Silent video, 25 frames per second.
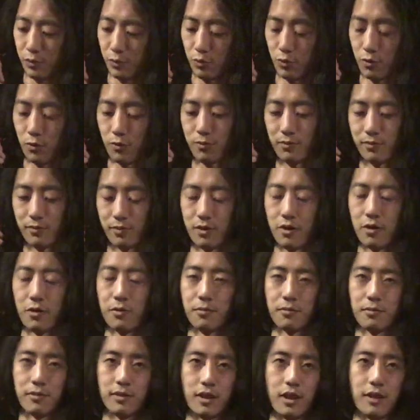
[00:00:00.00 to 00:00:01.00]
or no,
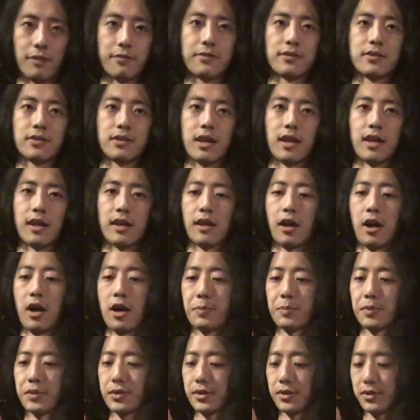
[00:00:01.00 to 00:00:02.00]
left side,
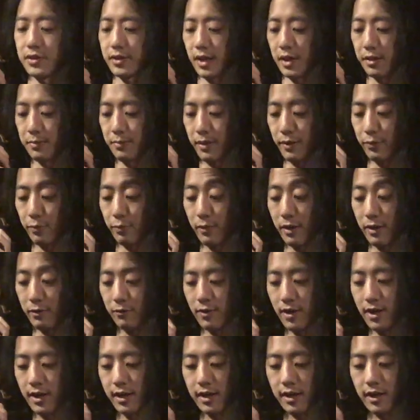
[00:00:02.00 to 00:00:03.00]
opposite side, my
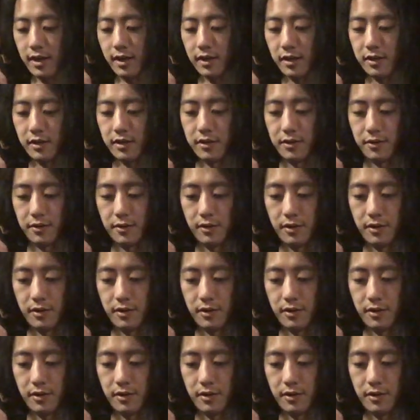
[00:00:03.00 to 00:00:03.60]
right hand,